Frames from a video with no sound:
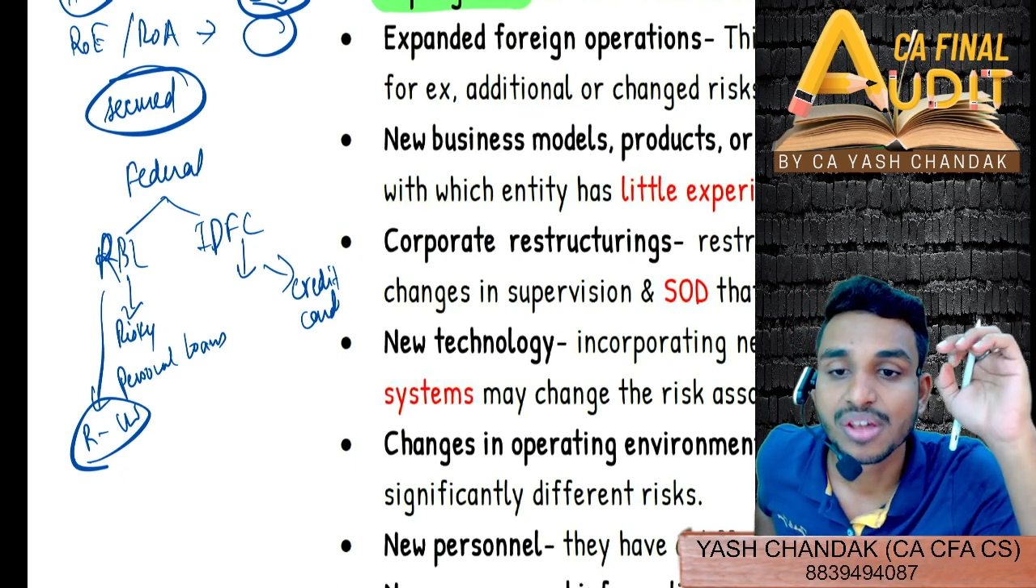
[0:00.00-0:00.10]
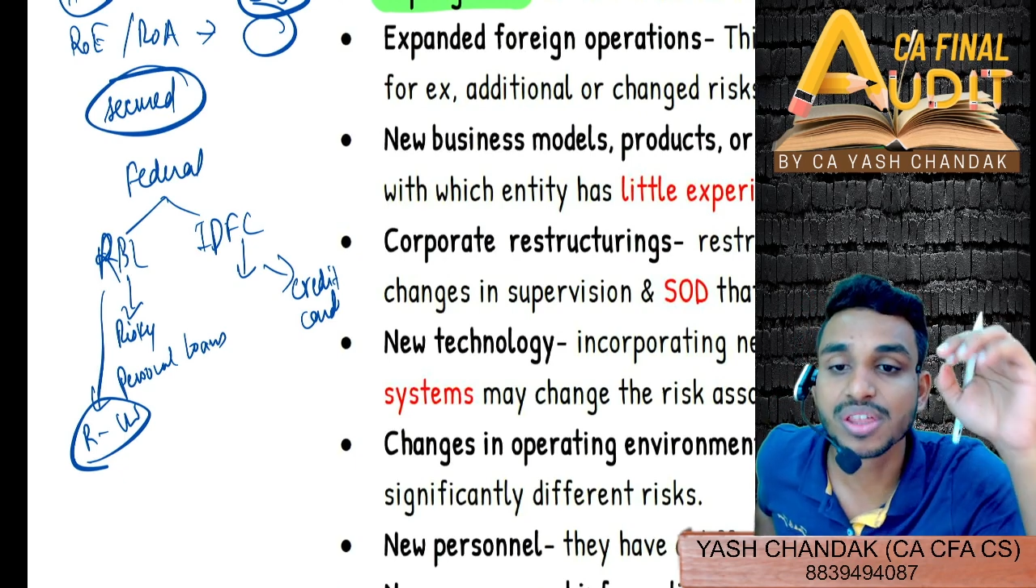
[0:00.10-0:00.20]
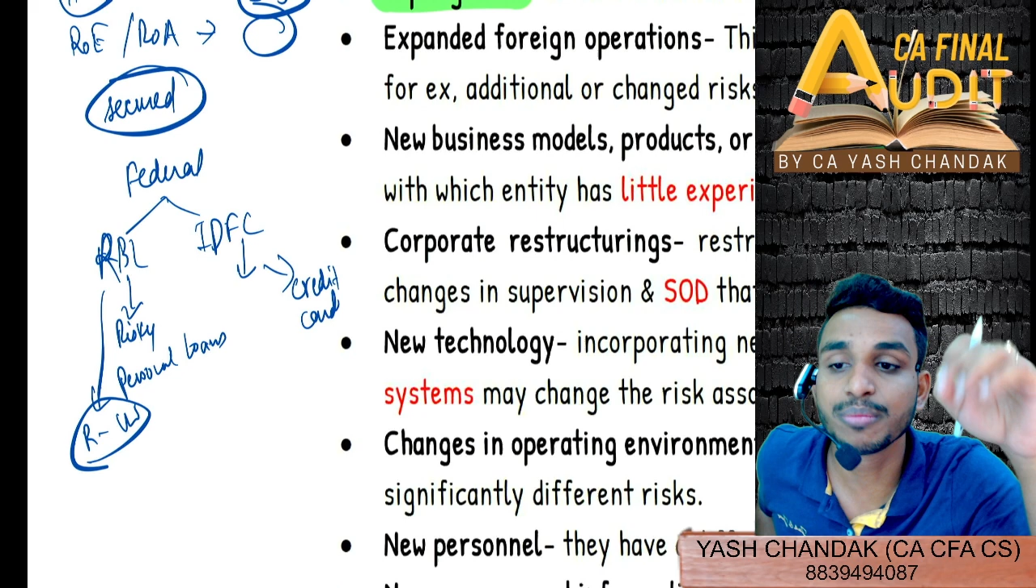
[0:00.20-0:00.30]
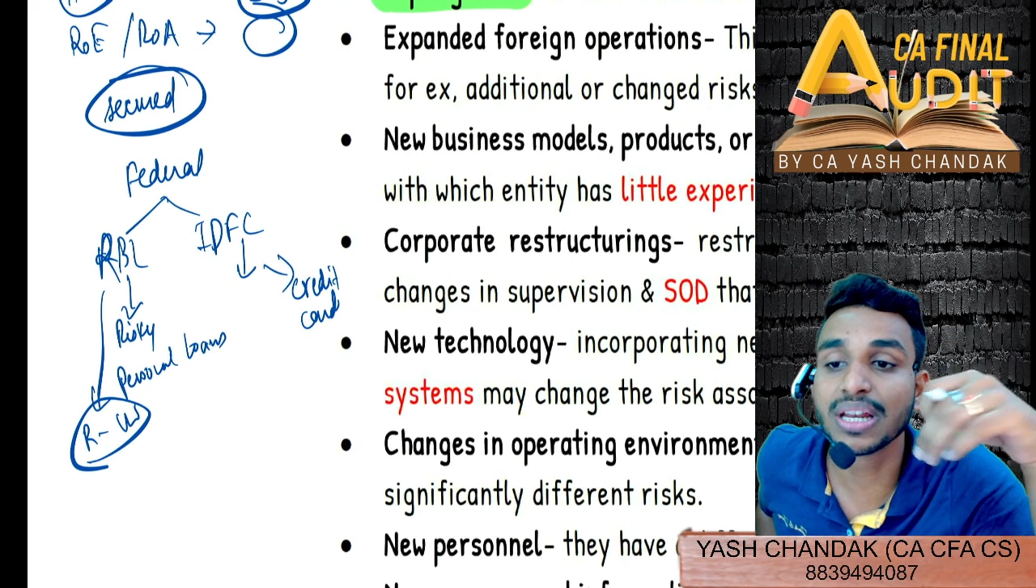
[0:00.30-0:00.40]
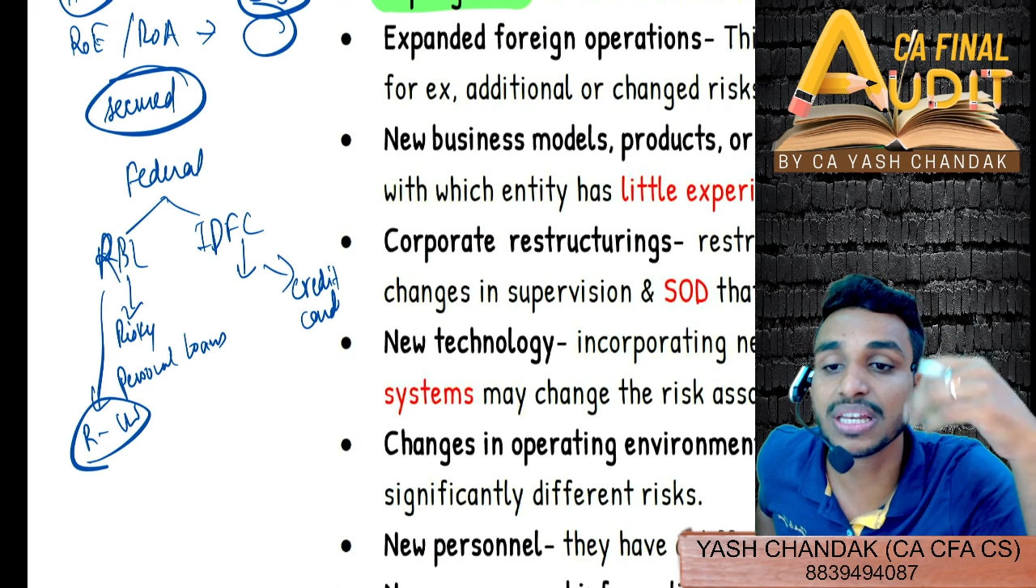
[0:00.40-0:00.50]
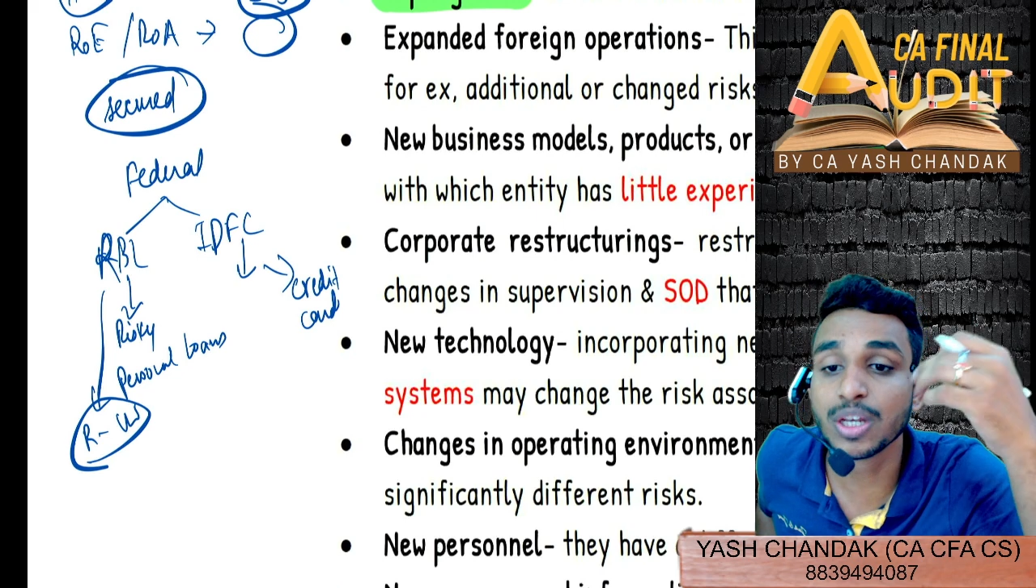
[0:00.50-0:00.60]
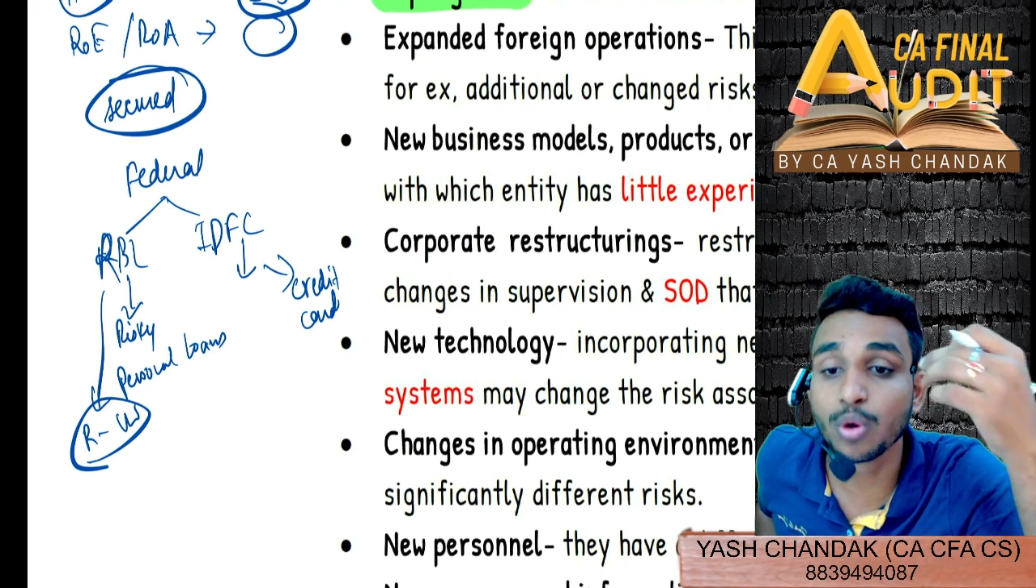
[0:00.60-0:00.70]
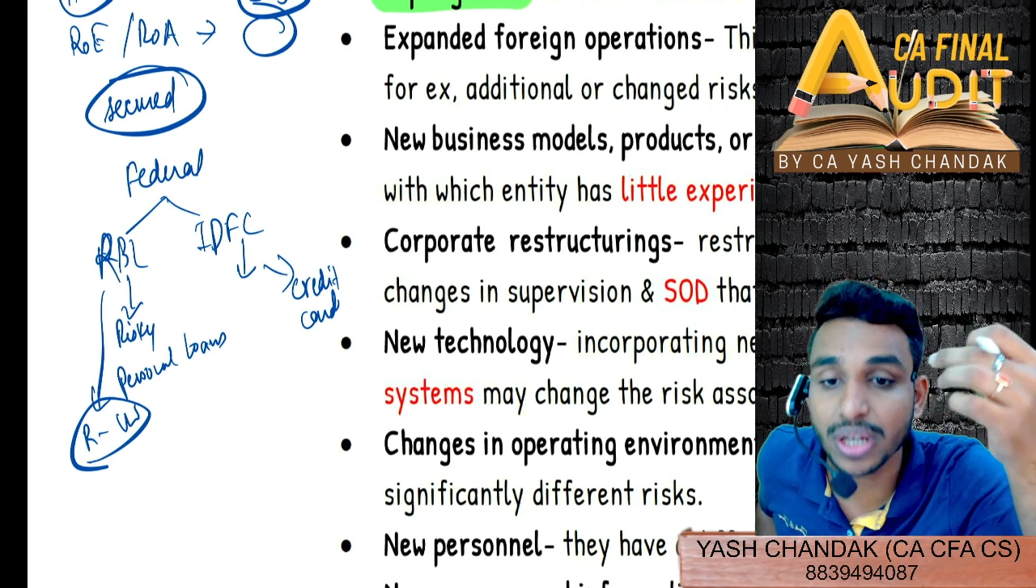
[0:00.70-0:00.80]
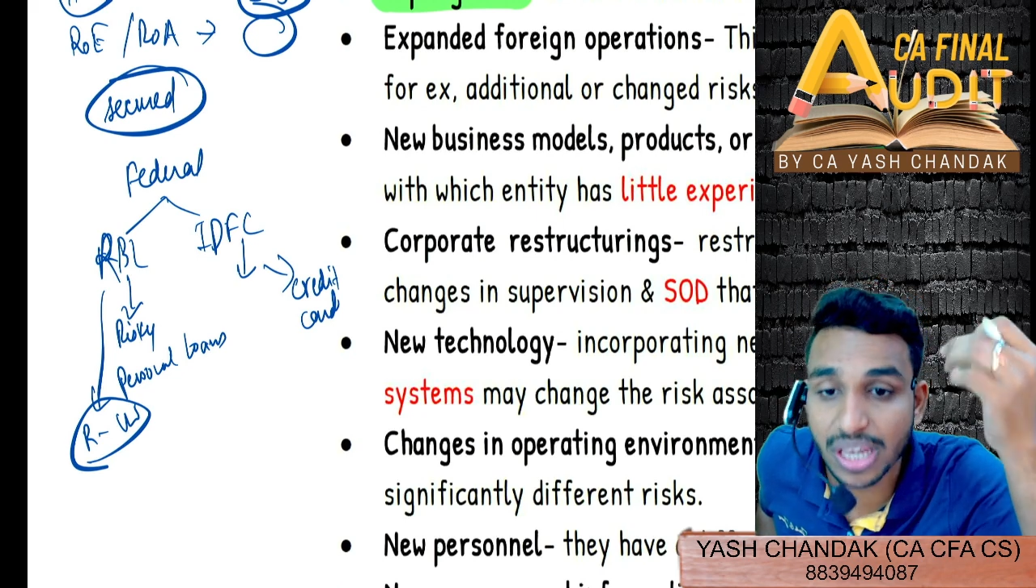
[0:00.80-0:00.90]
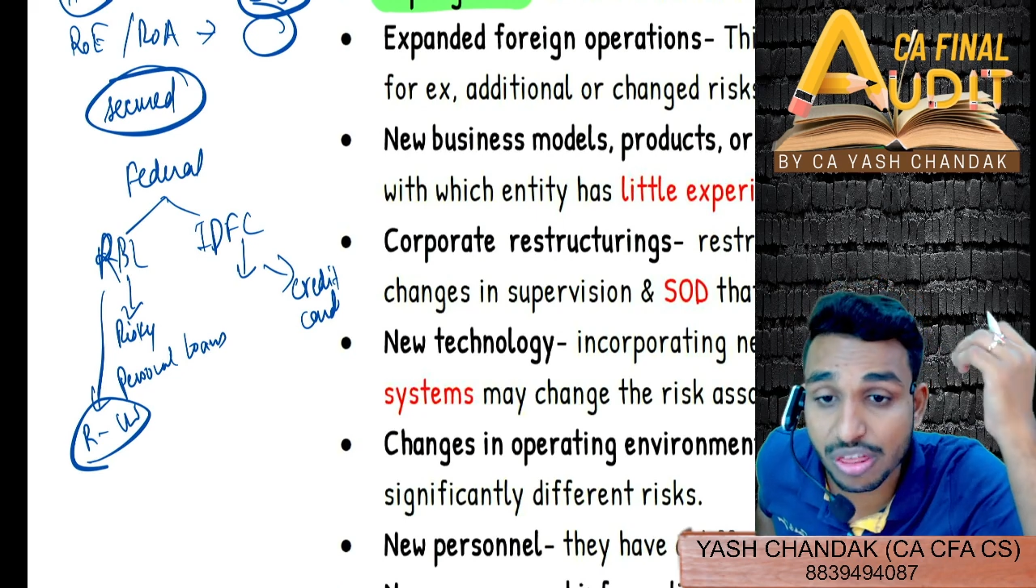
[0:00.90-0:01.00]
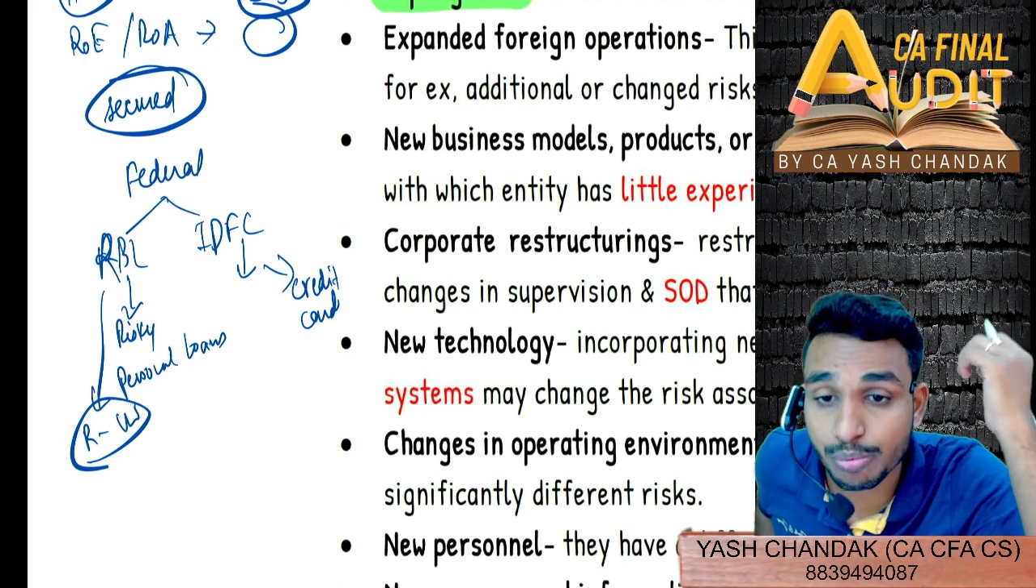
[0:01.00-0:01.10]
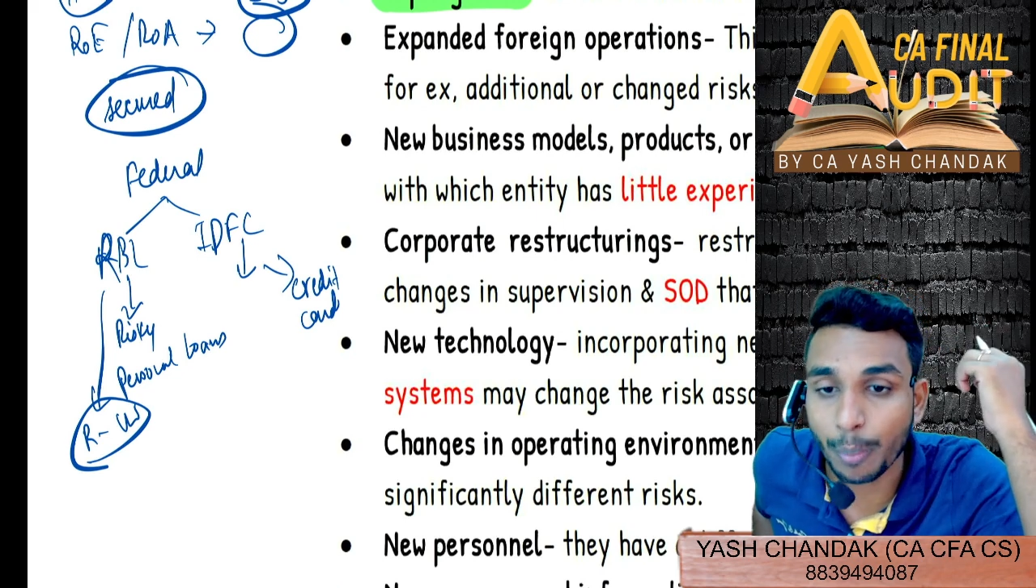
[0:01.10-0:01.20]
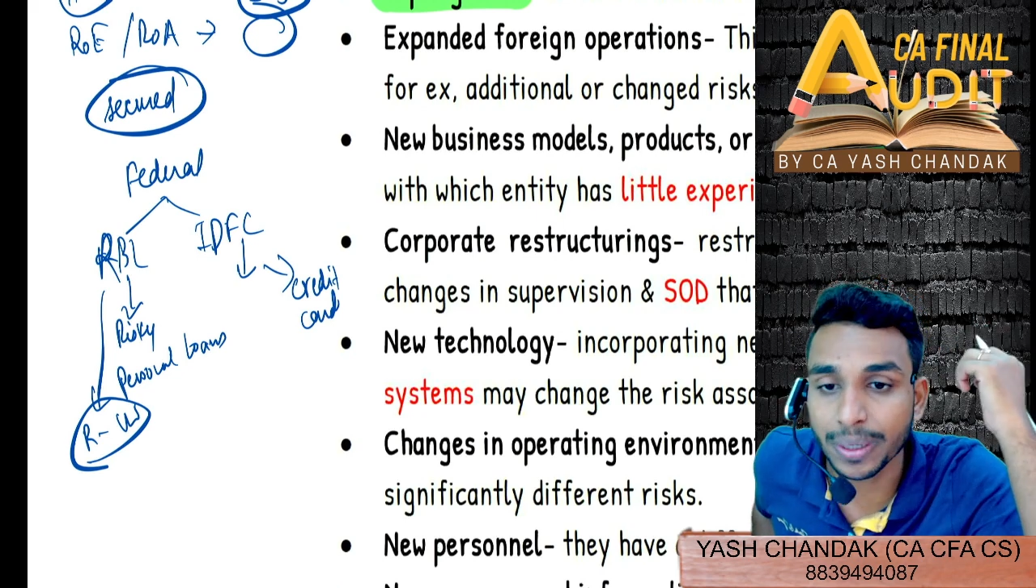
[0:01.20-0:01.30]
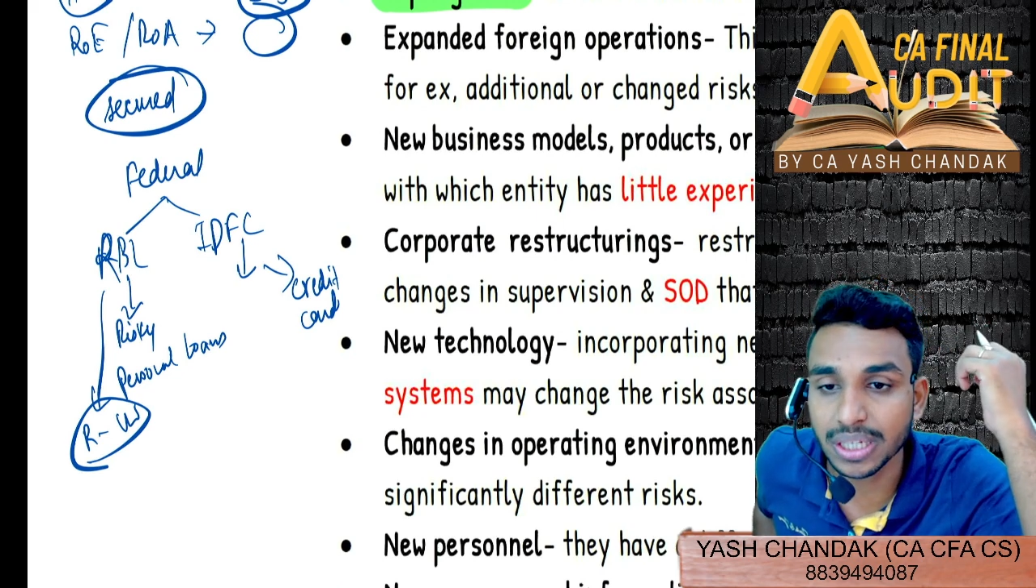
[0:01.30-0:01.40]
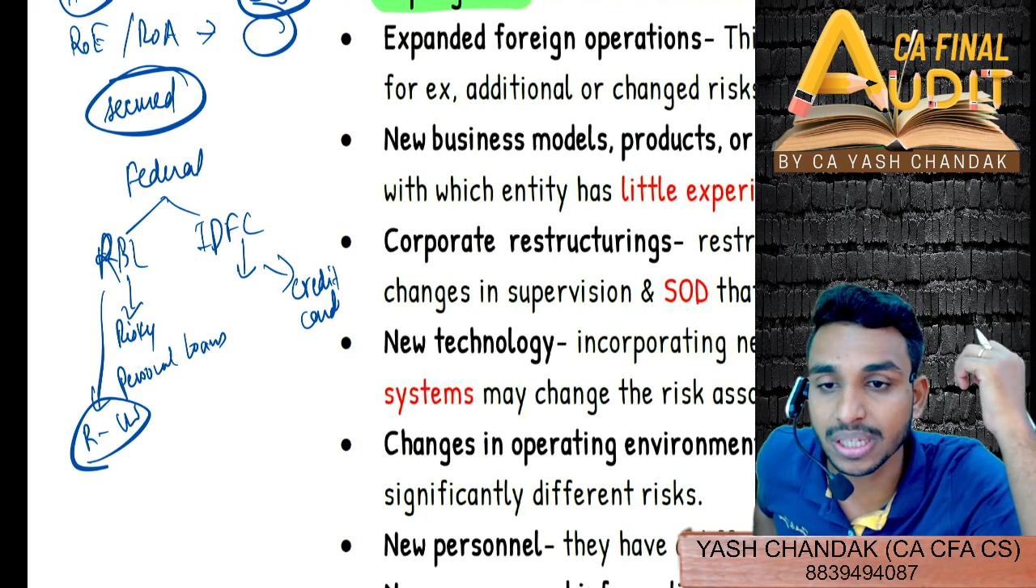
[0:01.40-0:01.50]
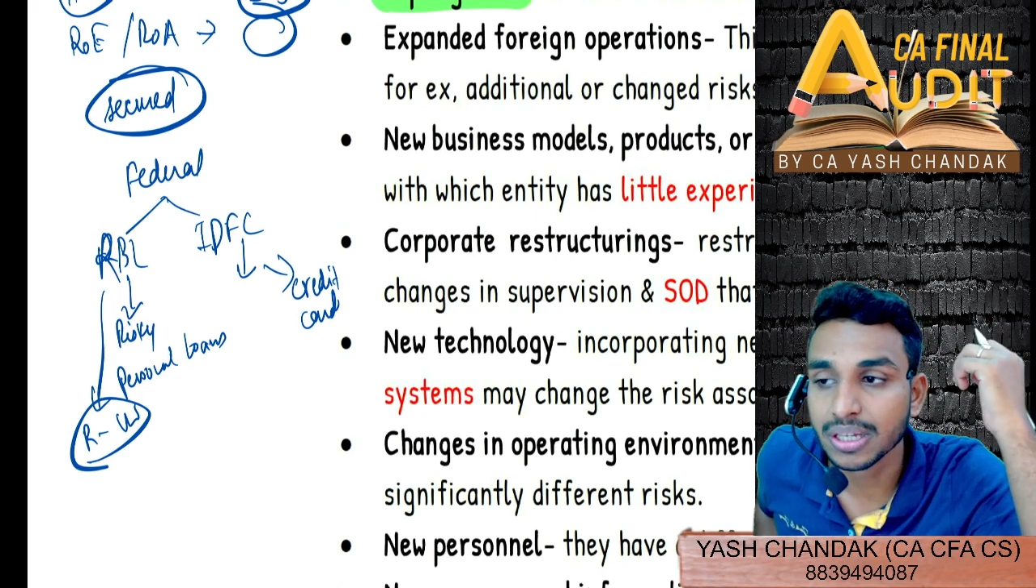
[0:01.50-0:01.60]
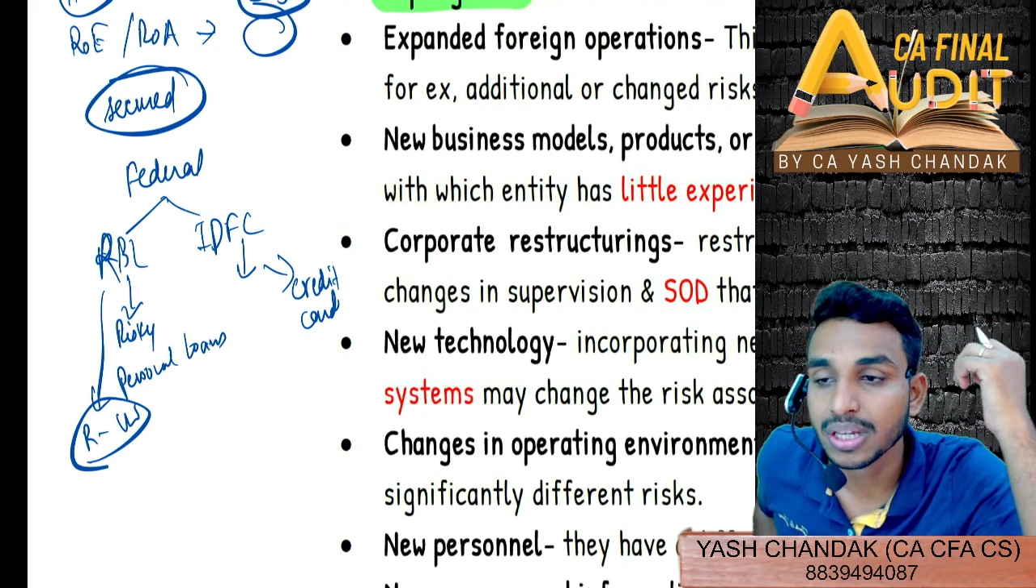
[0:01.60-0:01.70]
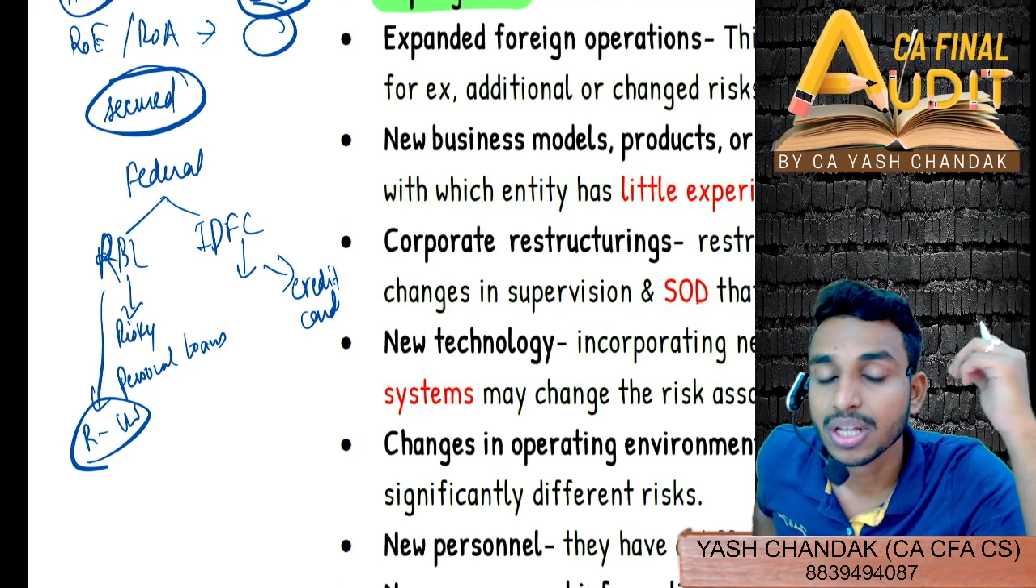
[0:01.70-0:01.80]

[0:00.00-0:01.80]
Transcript: Similarly, loan against property,